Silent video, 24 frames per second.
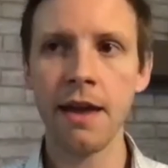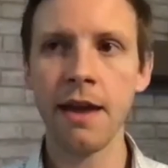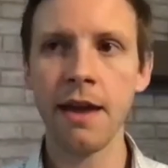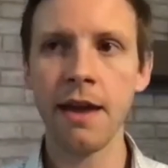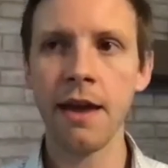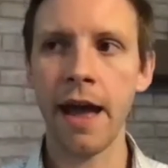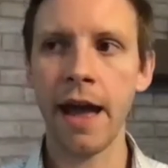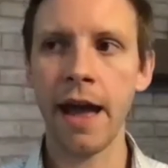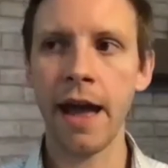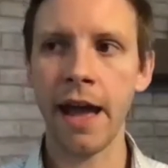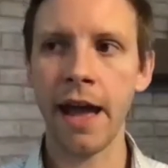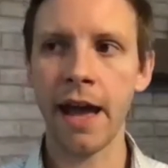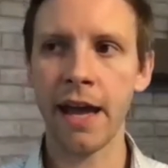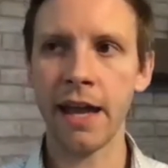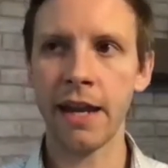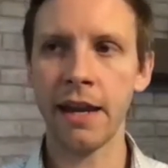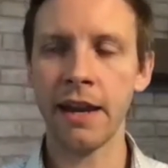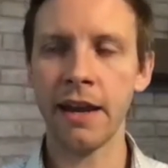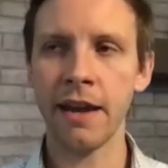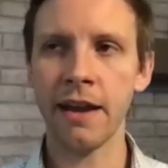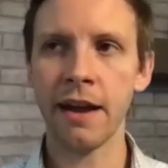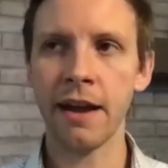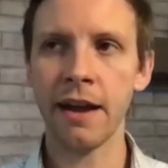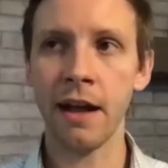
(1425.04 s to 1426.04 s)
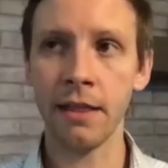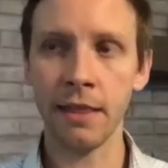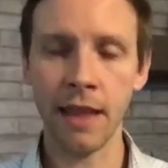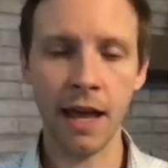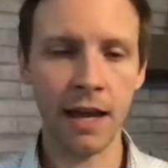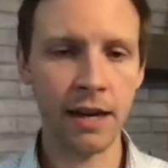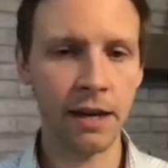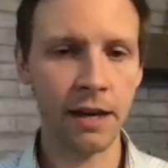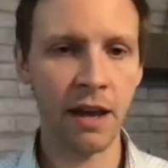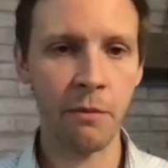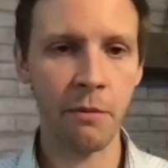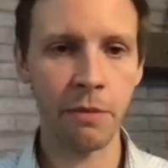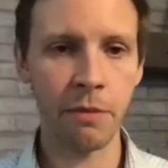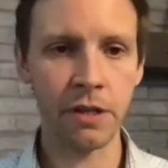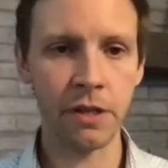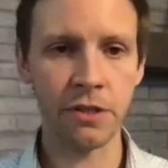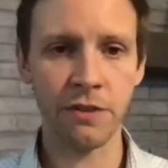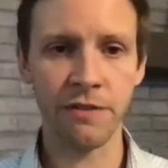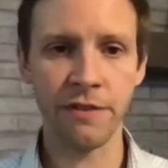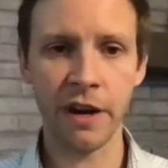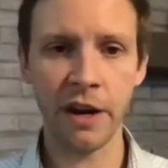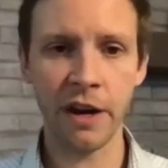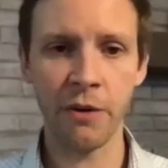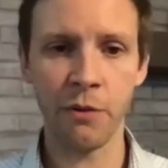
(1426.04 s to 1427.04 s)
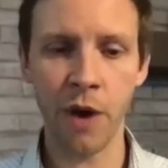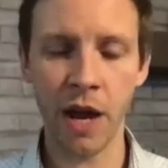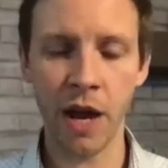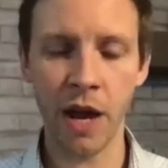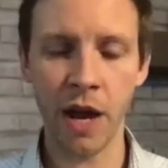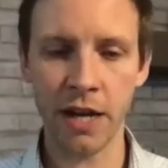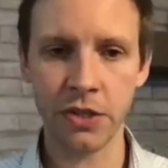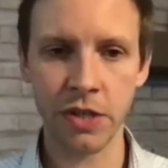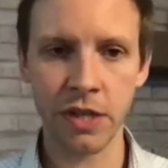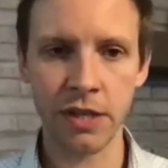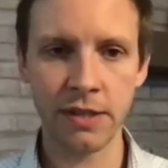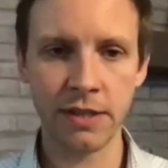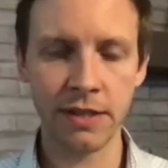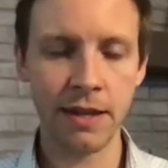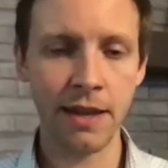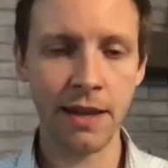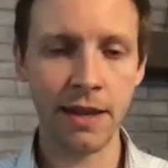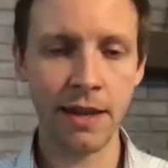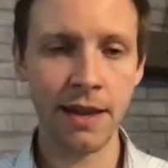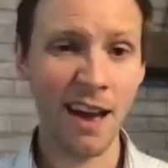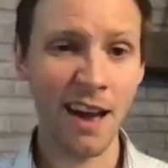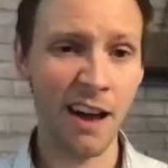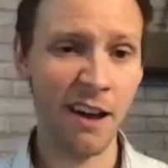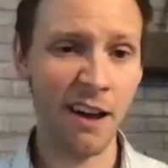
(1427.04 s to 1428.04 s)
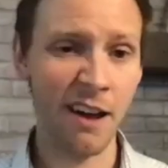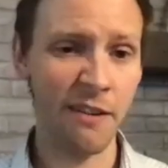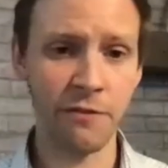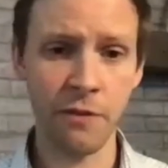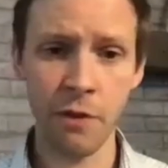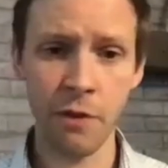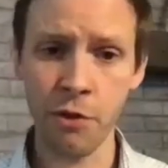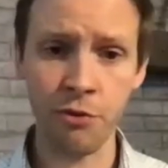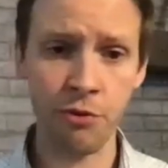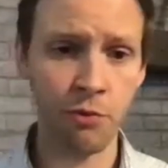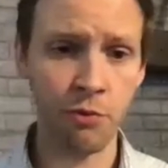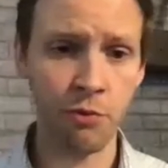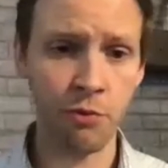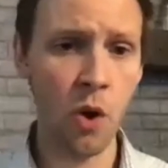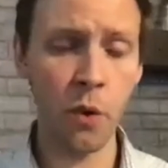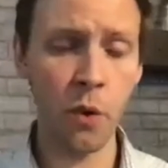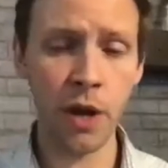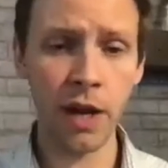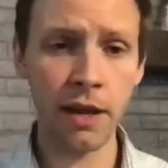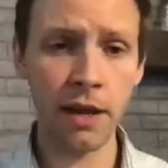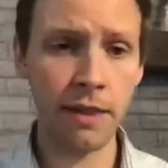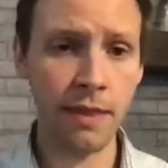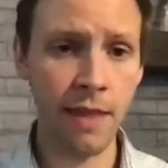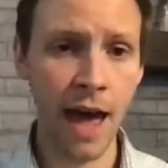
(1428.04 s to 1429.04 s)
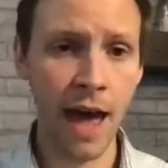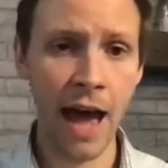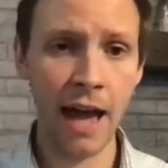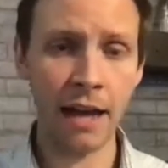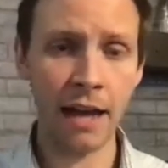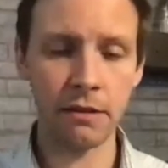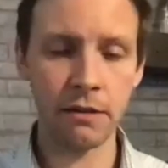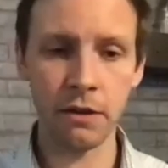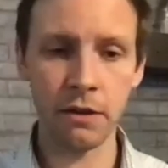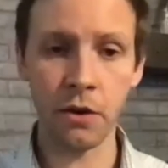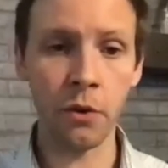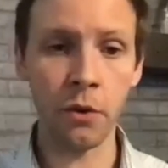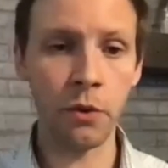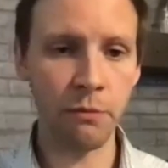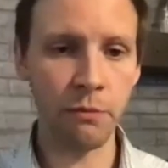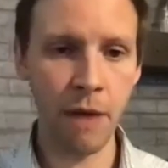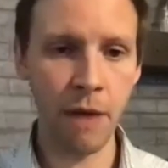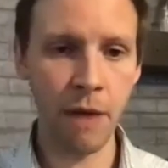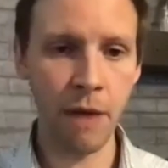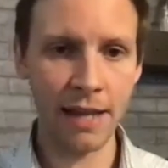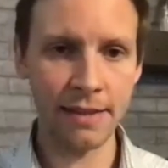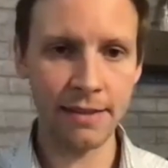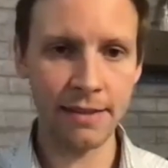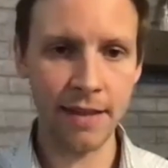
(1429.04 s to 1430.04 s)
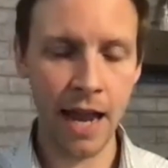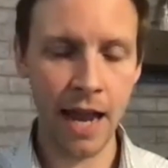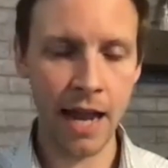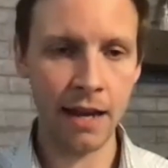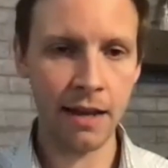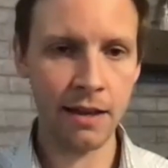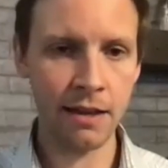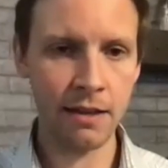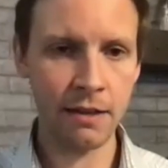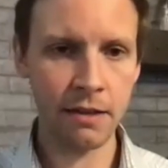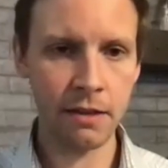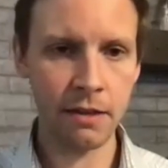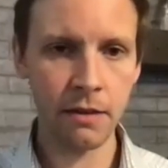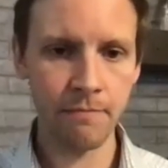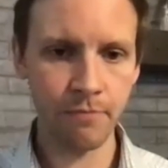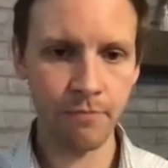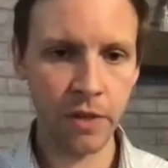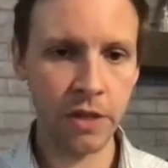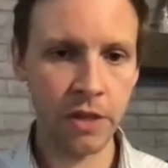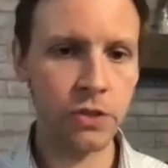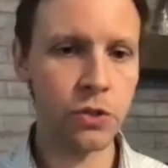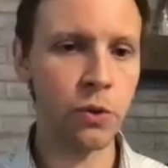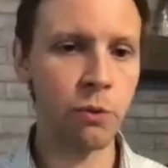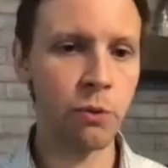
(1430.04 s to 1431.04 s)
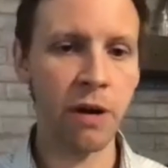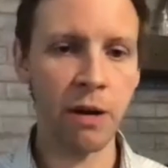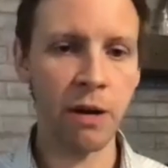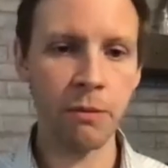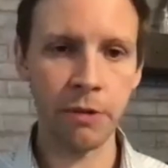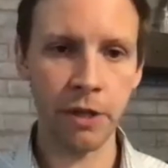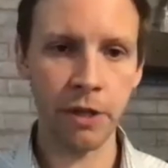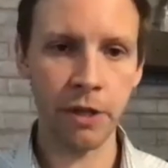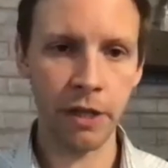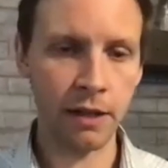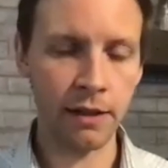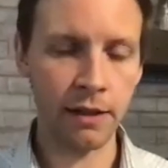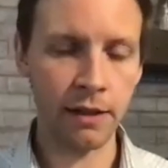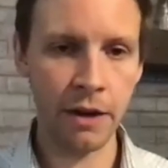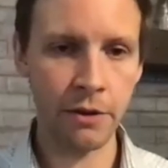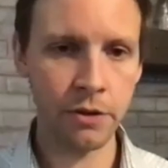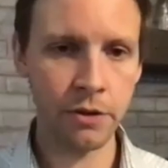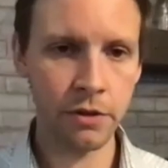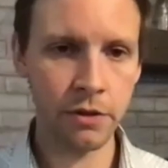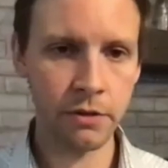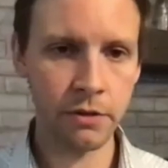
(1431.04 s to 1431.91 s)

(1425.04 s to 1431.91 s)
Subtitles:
And a lot of companies are very reticent of throwing that gold mine data into public cloud